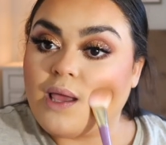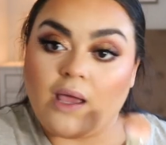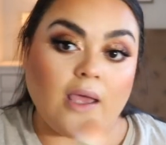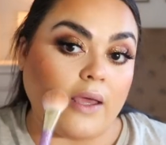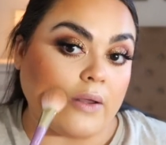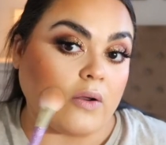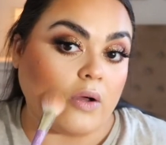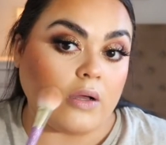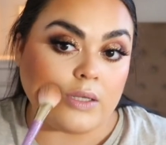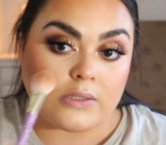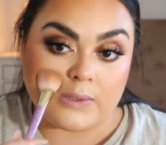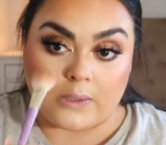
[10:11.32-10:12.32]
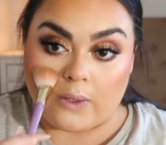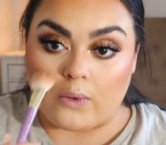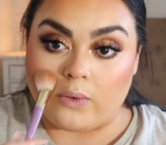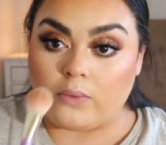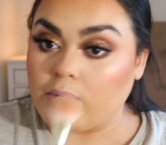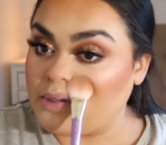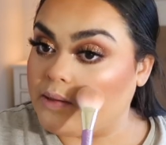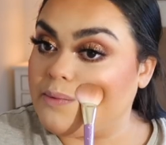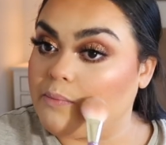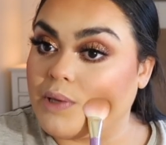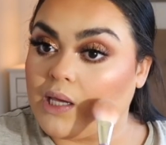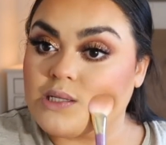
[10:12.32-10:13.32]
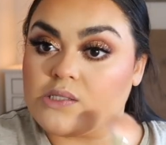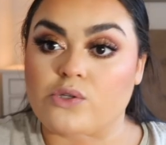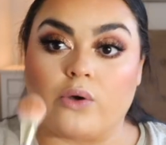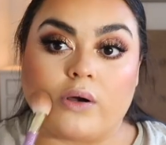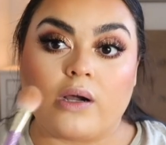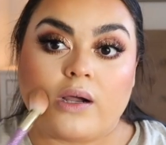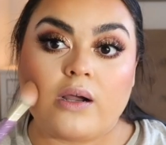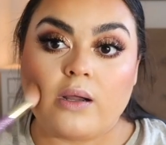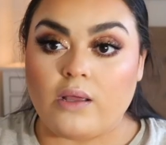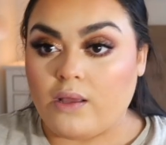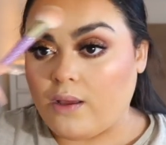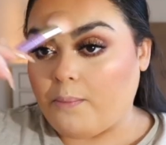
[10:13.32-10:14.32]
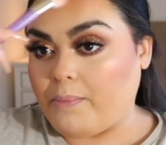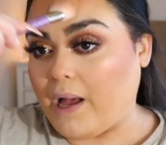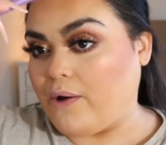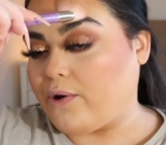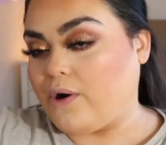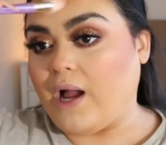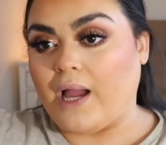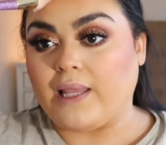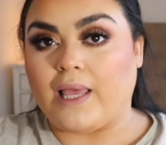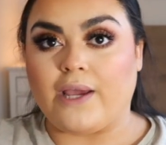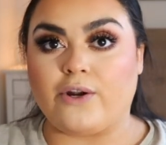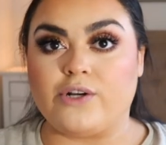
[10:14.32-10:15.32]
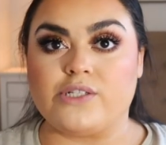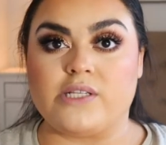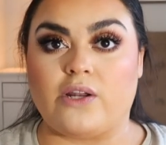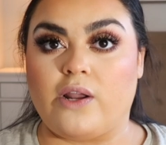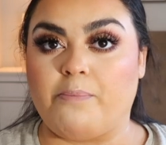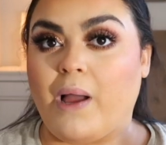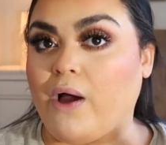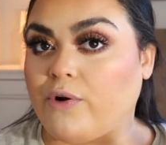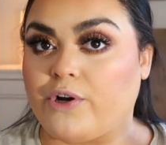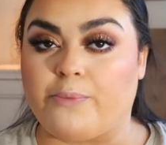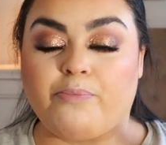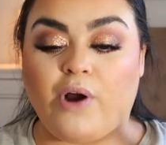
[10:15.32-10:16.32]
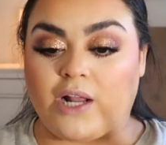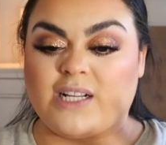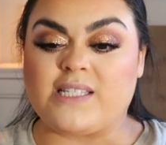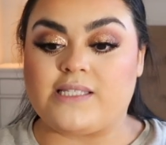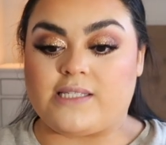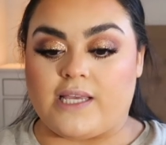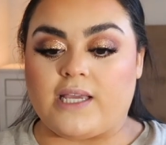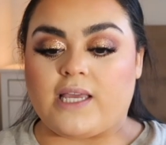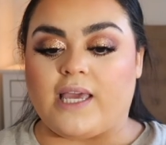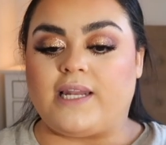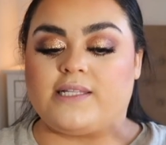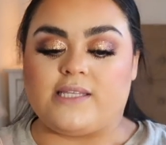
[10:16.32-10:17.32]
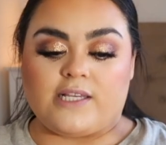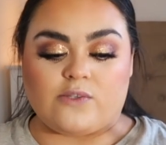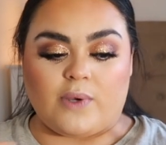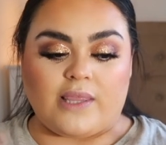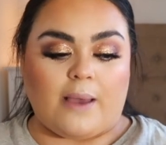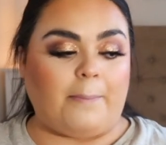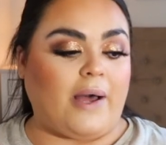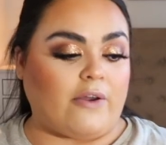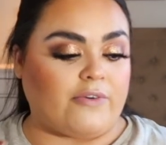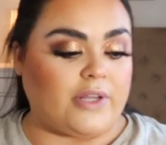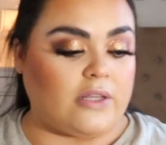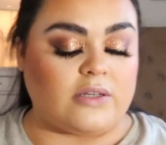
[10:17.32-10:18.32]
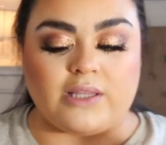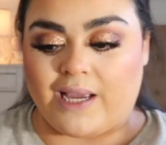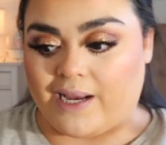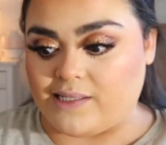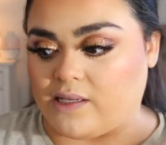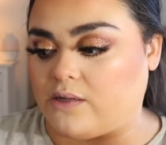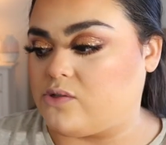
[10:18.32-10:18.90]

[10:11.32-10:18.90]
and also makes your powder highlighters and powder products stick, and it takes away that powdery look, like I said.